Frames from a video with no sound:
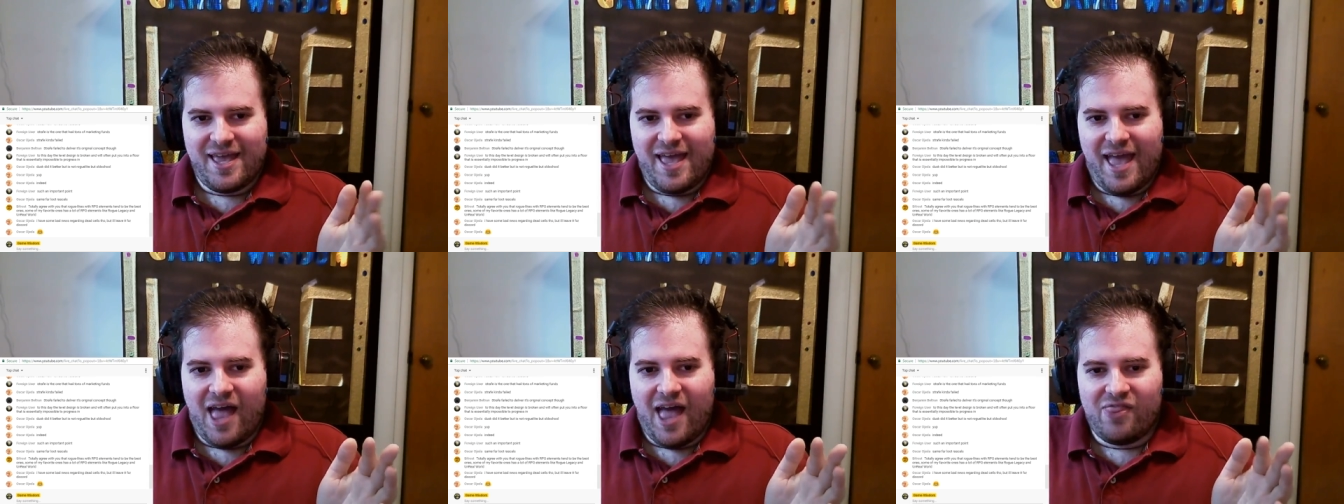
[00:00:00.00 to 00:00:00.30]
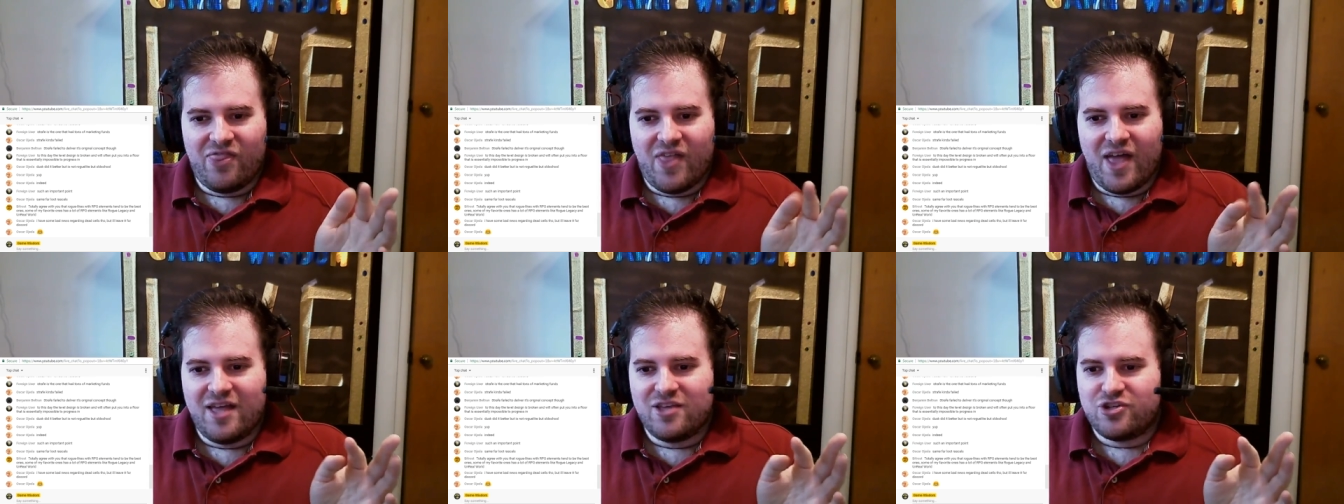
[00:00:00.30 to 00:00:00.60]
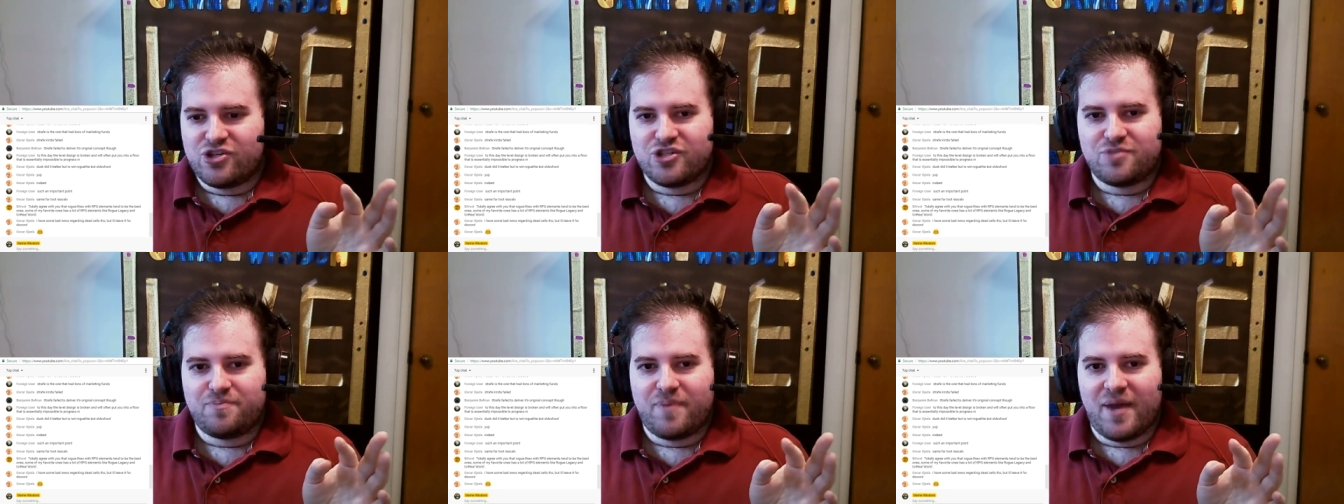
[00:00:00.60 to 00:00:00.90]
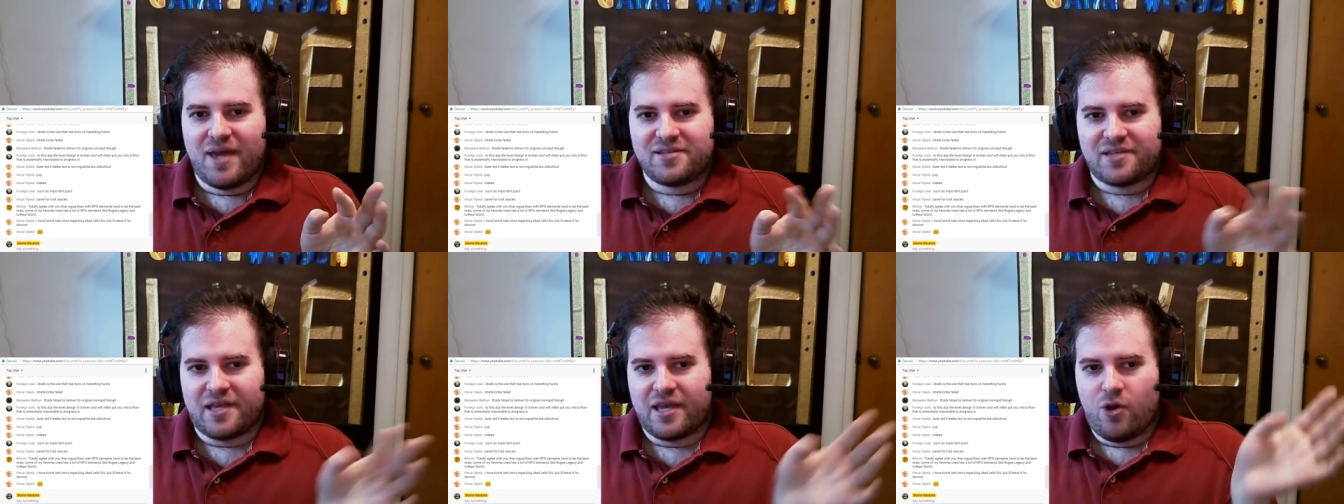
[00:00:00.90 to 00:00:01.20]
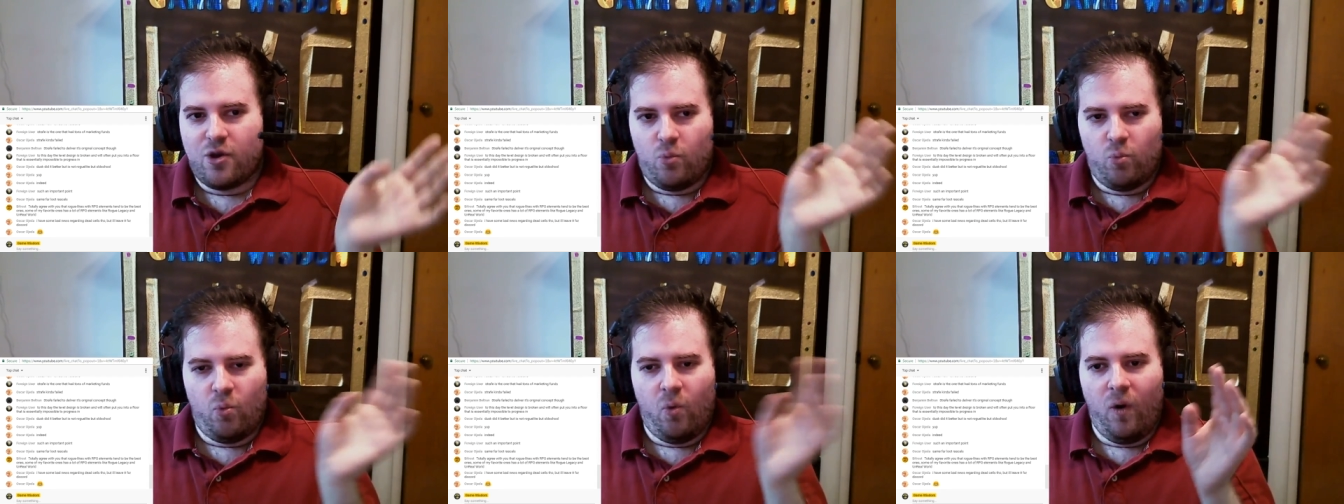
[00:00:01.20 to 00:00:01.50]
and then it's just
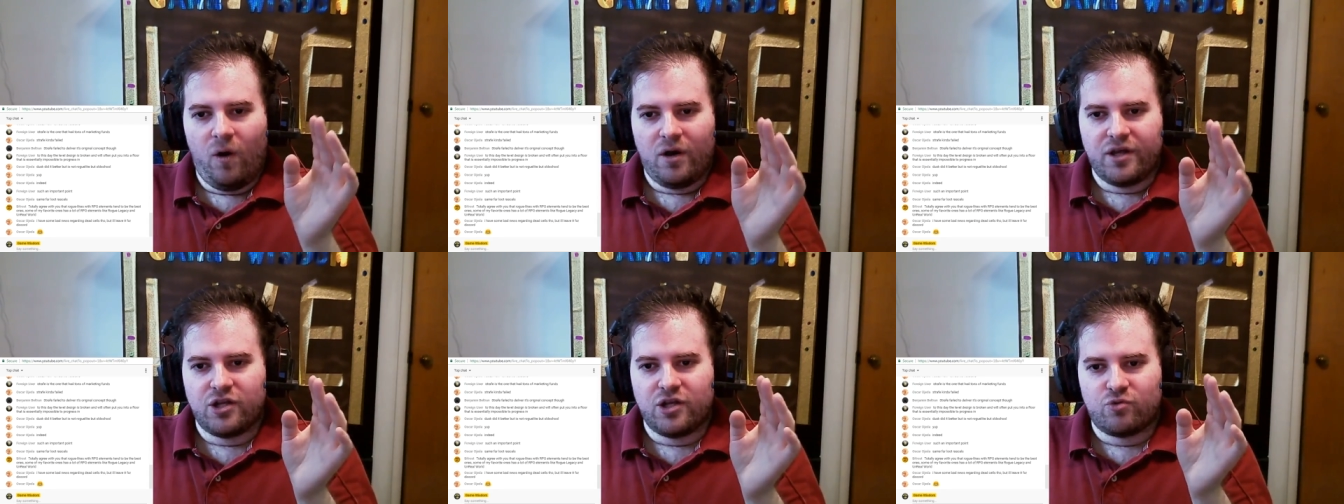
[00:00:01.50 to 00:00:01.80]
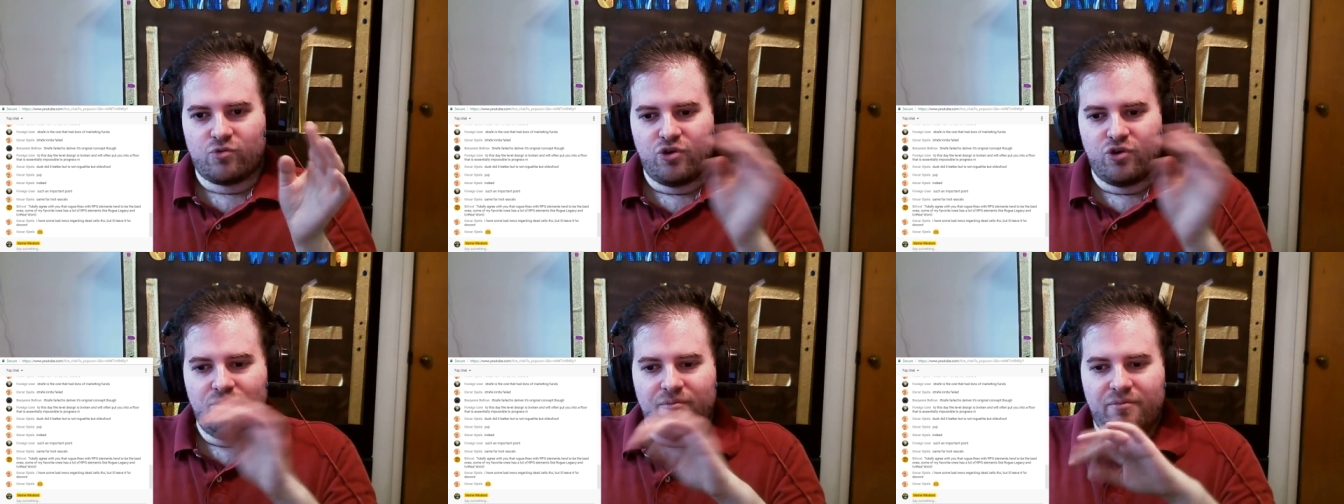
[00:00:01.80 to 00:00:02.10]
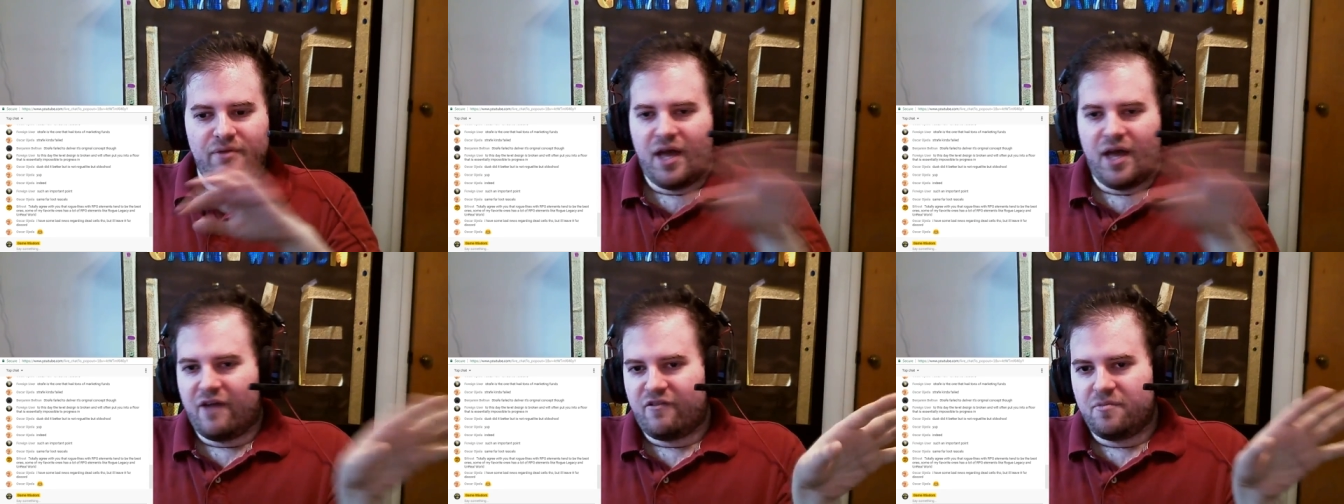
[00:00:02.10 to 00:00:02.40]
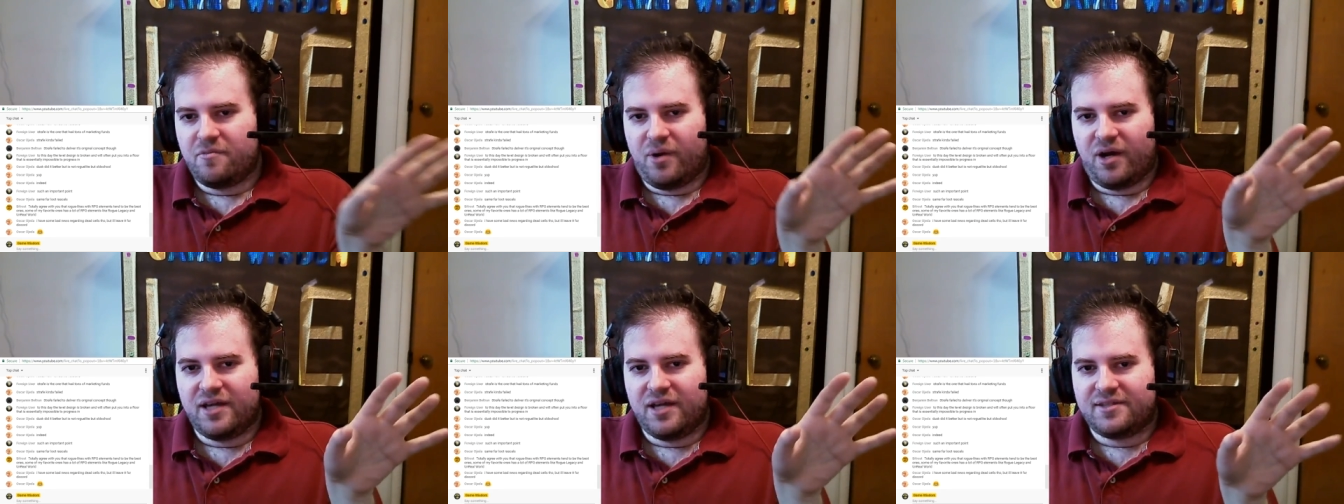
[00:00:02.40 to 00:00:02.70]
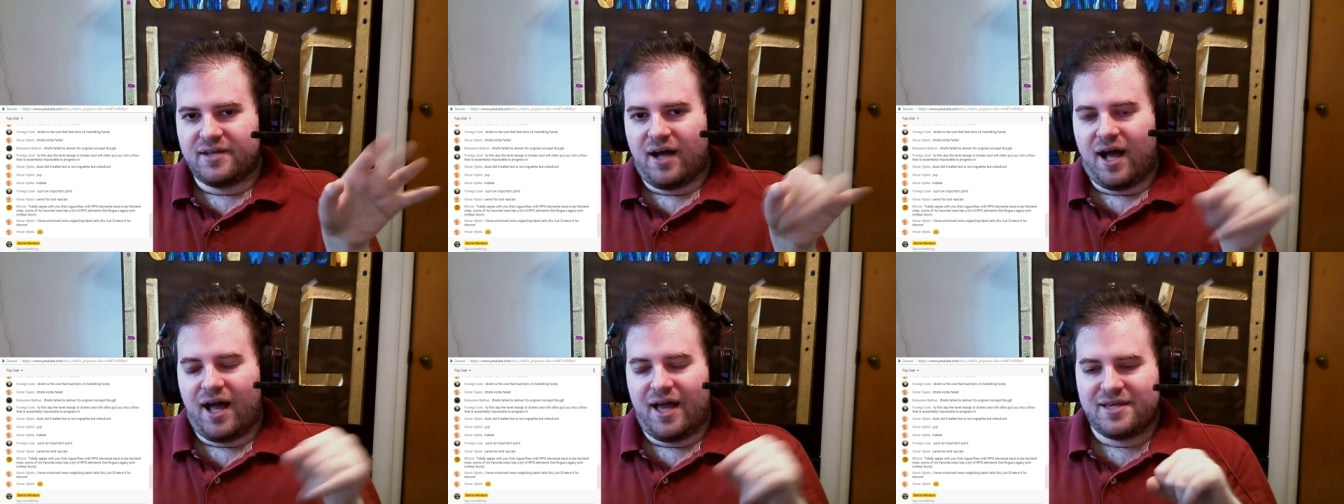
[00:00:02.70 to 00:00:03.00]
basically walk in a room, everybody
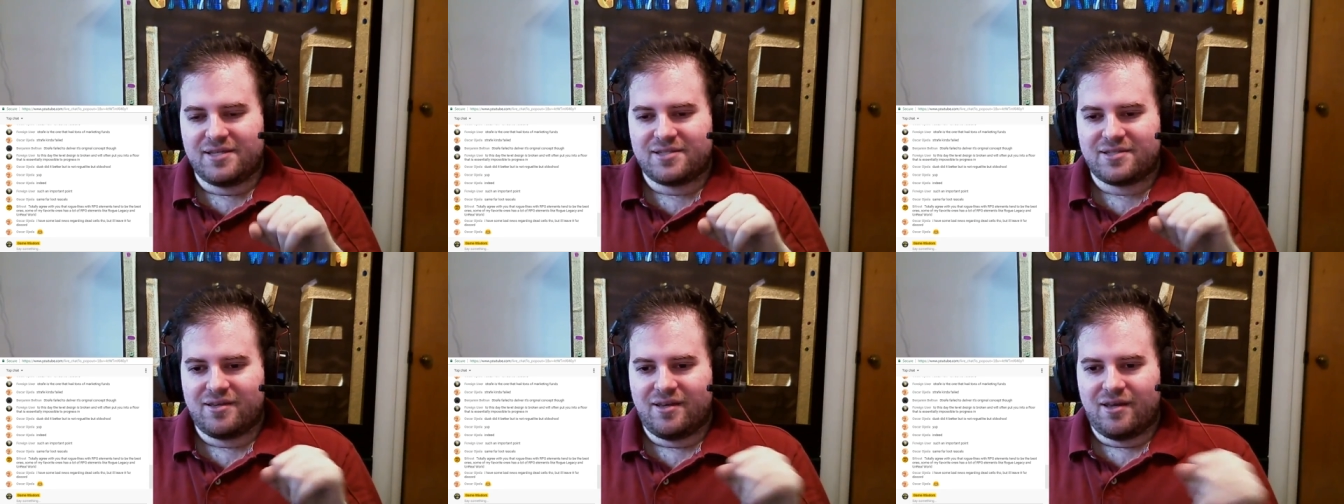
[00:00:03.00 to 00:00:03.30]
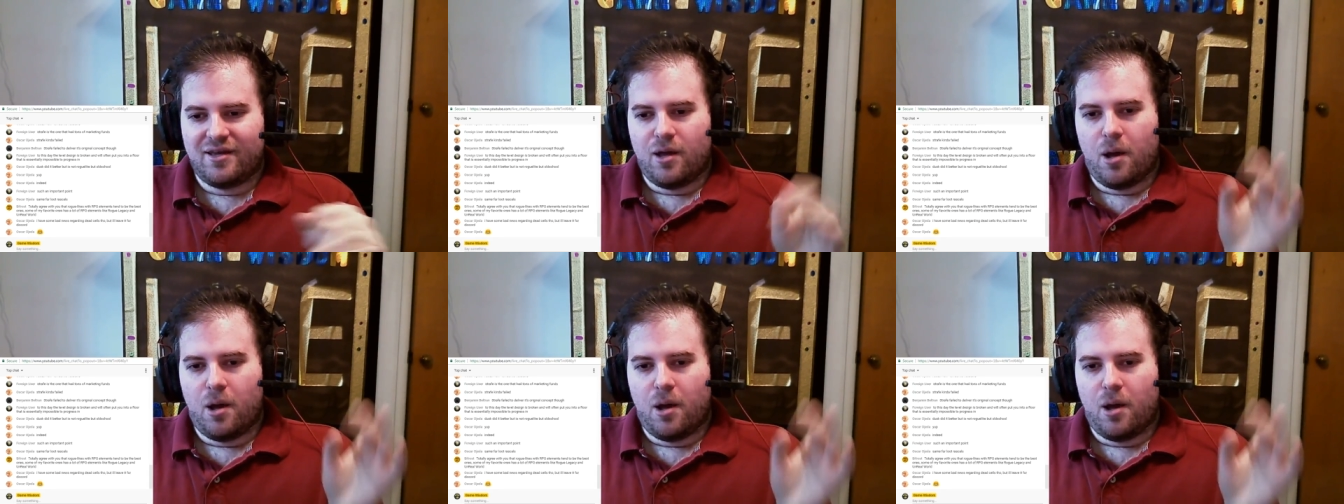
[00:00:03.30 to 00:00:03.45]
dies,